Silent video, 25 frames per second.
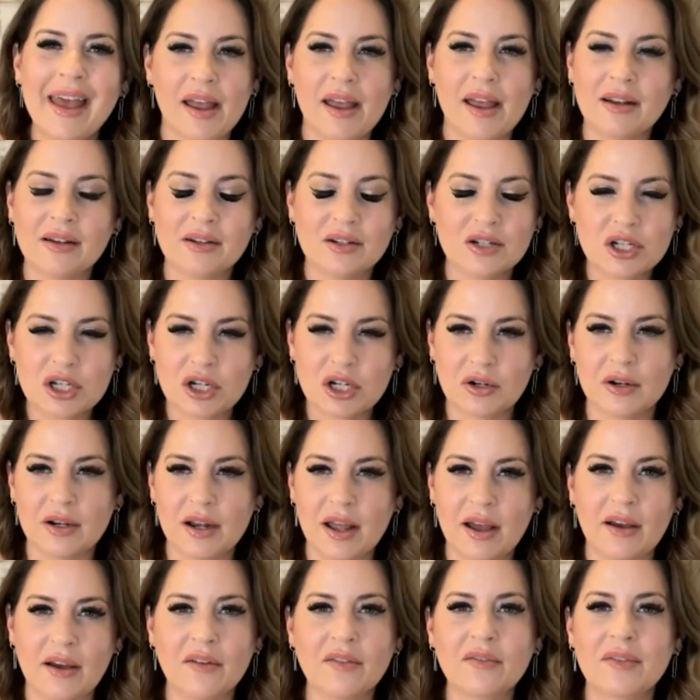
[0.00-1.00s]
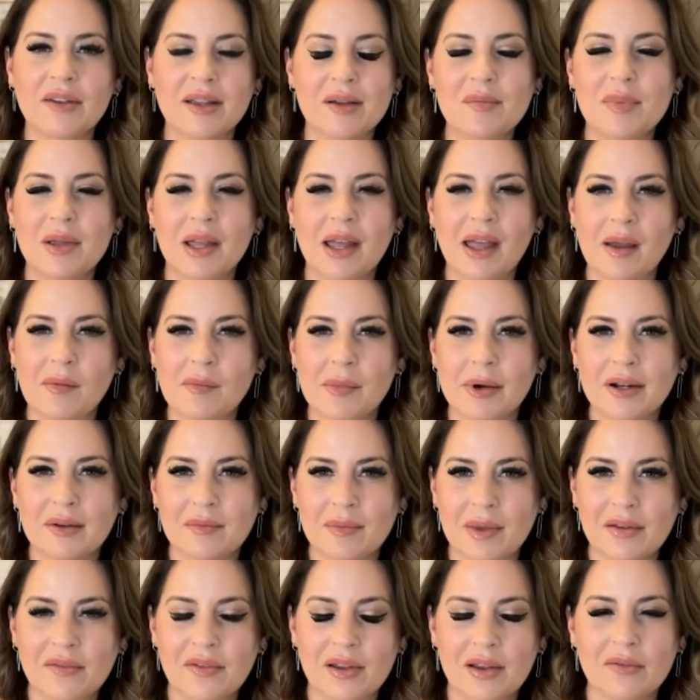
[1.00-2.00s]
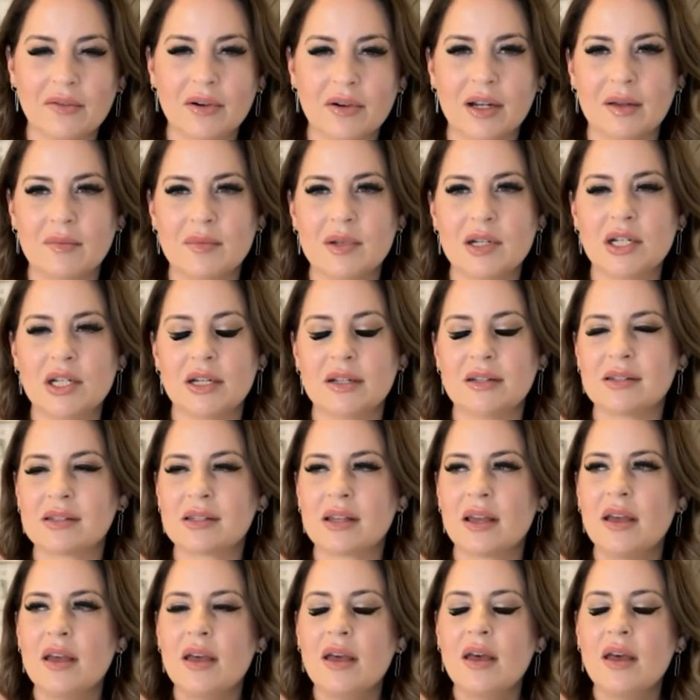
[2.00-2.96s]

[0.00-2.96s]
And sure enough, it became one of my favorite images.